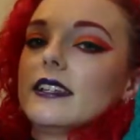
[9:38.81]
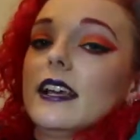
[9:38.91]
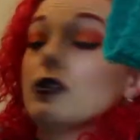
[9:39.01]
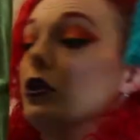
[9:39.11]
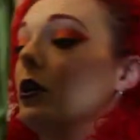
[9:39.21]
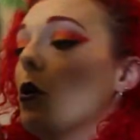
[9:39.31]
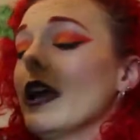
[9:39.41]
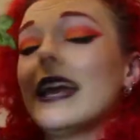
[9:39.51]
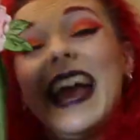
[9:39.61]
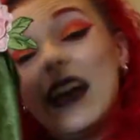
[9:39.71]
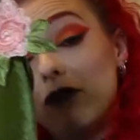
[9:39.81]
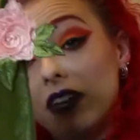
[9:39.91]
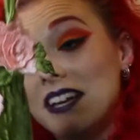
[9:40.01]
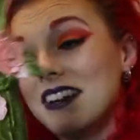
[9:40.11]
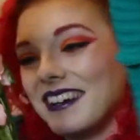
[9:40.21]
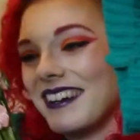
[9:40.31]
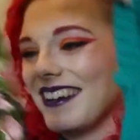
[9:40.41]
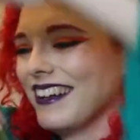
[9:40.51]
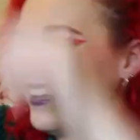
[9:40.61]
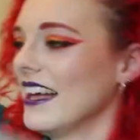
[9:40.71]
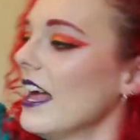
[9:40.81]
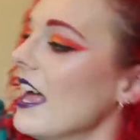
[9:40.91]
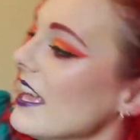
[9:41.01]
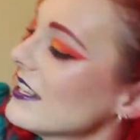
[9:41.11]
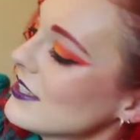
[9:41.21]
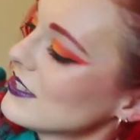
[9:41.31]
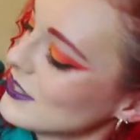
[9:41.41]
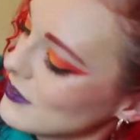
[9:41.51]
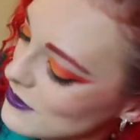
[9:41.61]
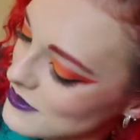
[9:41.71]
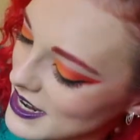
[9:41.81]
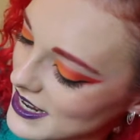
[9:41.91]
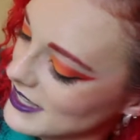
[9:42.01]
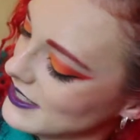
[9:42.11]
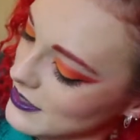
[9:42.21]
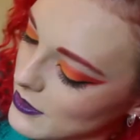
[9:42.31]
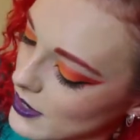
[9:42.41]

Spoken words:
is actually quite heavy. It's so nice though.